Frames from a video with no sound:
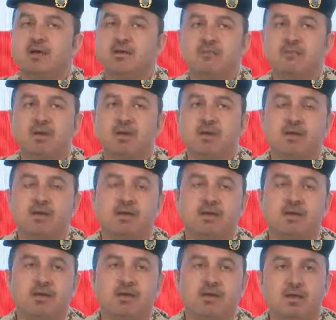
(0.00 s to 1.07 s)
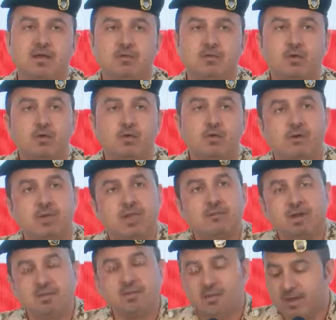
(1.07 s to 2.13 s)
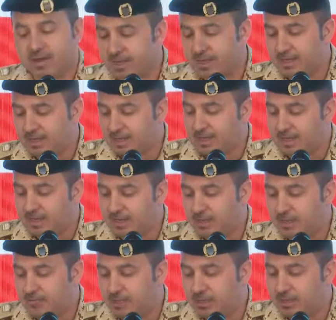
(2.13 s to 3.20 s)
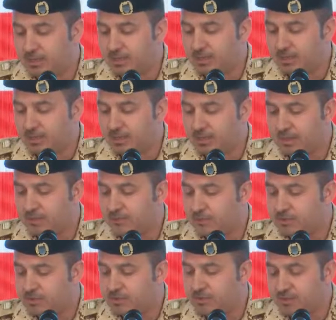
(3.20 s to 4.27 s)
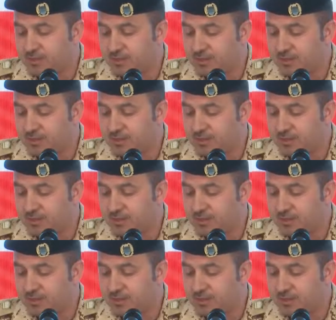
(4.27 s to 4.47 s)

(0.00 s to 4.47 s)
cases, in reducing the admission of